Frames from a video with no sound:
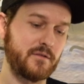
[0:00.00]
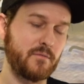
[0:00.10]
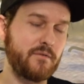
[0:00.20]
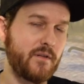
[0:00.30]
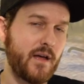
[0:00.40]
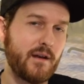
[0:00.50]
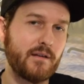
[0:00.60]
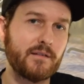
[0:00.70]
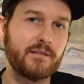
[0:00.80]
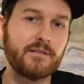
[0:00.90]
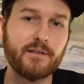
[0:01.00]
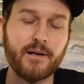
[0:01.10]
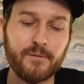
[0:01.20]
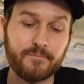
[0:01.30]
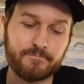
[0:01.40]
So whatever that is,
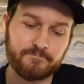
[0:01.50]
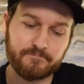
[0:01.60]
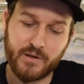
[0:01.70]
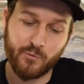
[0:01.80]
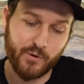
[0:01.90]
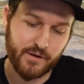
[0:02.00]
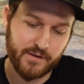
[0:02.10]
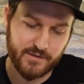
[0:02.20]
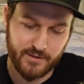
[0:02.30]
it works.